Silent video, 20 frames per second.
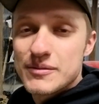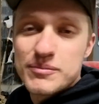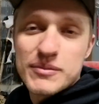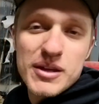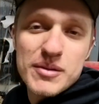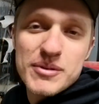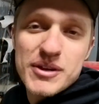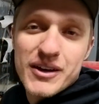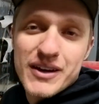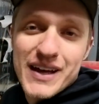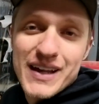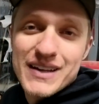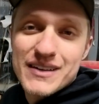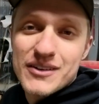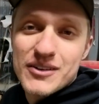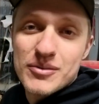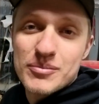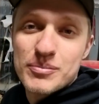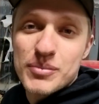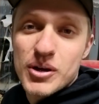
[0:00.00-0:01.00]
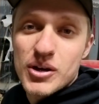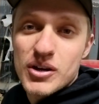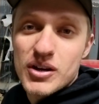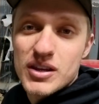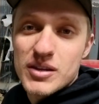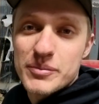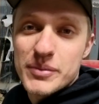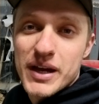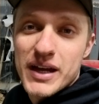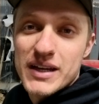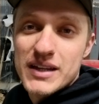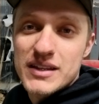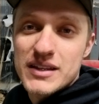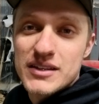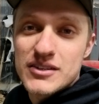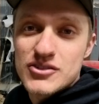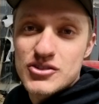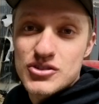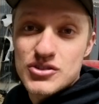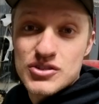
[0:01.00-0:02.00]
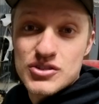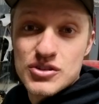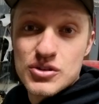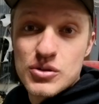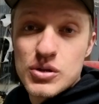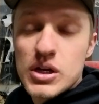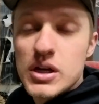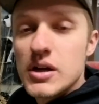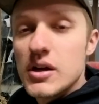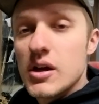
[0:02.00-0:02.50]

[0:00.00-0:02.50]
Maybe I'll add another bung on the back of the engine too.